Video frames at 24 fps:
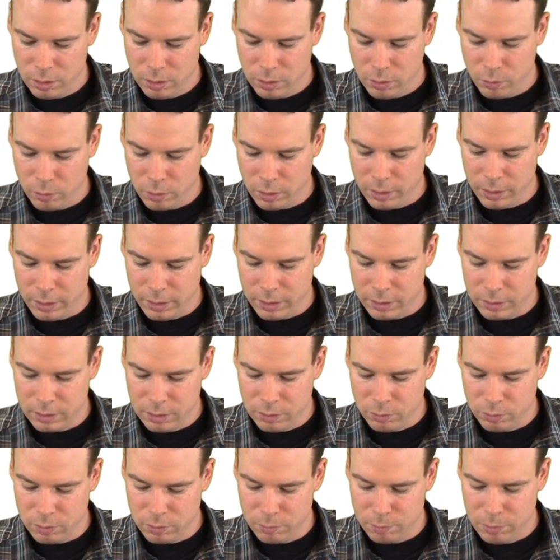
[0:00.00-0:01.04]
where x
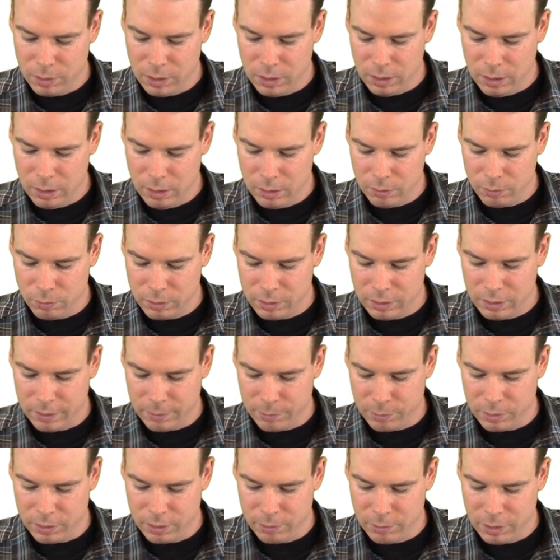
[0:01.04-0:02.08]
equals b was the
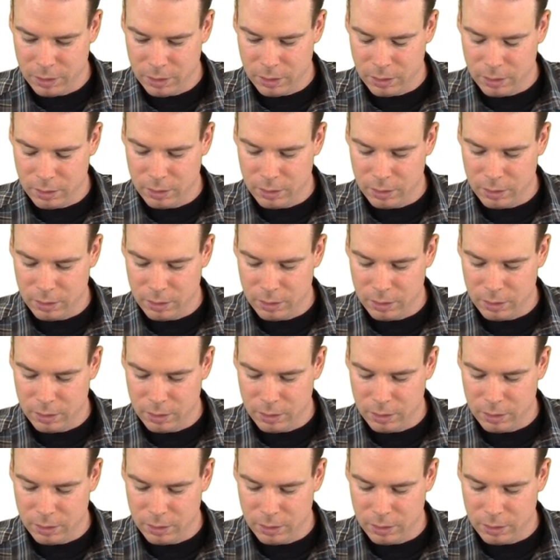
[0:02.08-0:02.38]
upper limit,